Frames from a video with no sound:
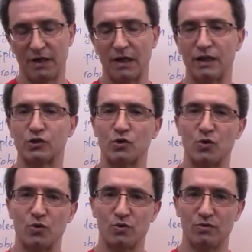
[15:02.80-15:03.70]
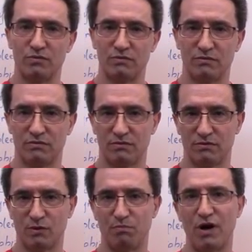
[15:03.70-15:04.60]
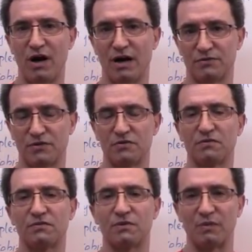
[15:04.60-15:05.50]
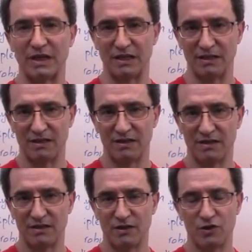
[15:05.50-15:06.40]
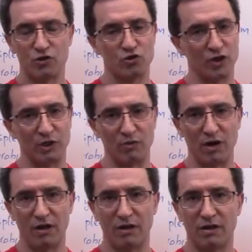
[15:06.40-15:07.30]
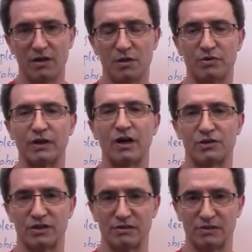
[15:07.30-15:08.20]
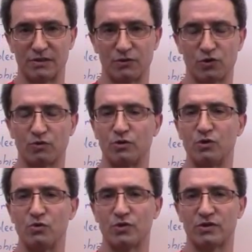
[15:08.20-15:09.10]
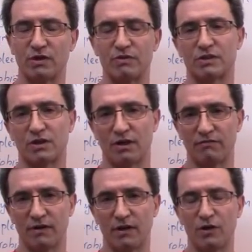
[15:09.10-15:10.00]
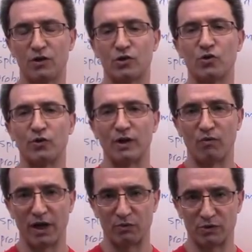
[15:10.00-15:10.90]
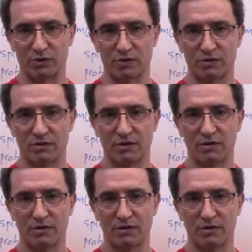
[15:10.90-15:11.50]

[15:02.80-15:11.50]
Let's go to part 3, general precautions to reduce the risk of coronavirus